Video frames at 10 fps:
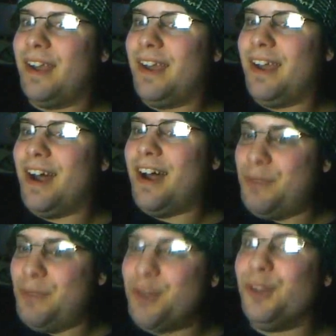
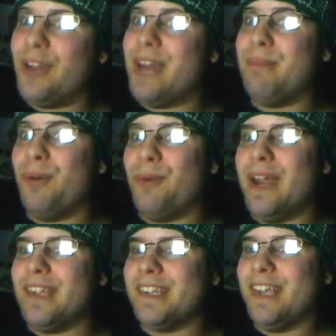You can look at it both
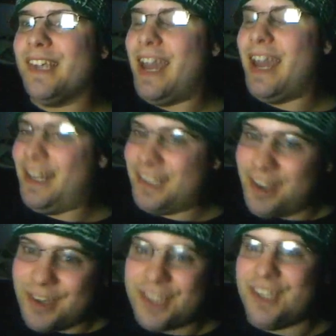ways, and it
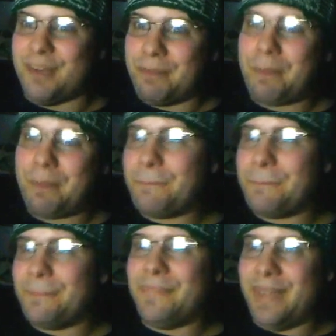starts to
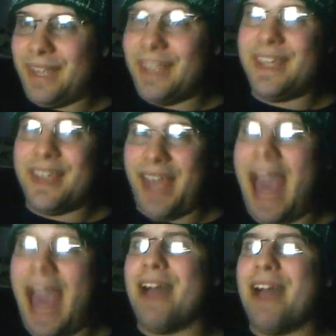
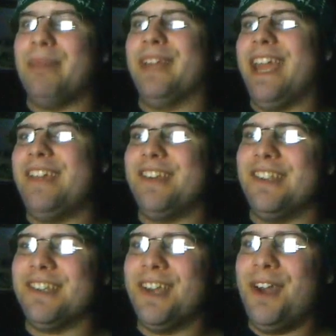have
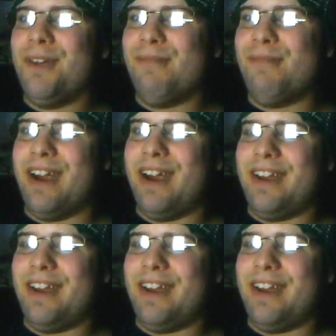applications where